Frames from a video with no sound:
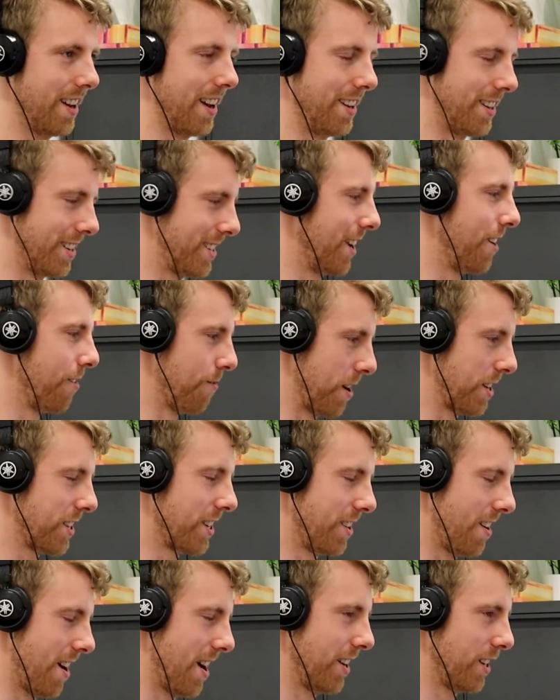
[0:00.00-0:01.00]
and the standard
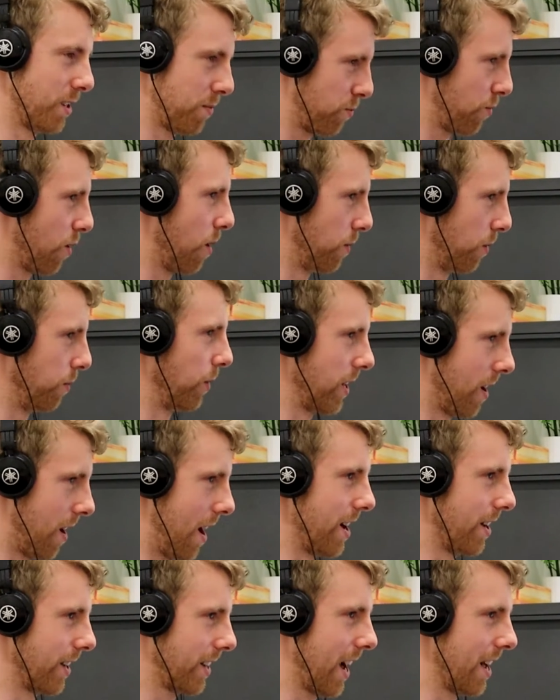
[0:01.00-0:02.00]
Western diet is probably
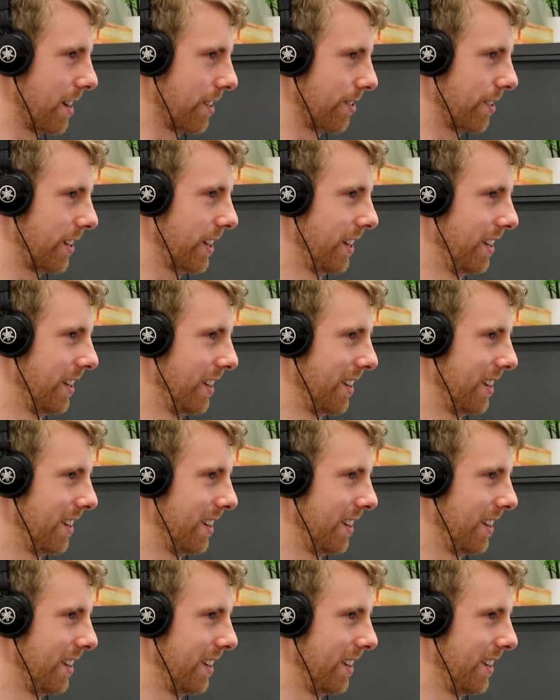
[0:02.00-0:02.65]
higher calorie.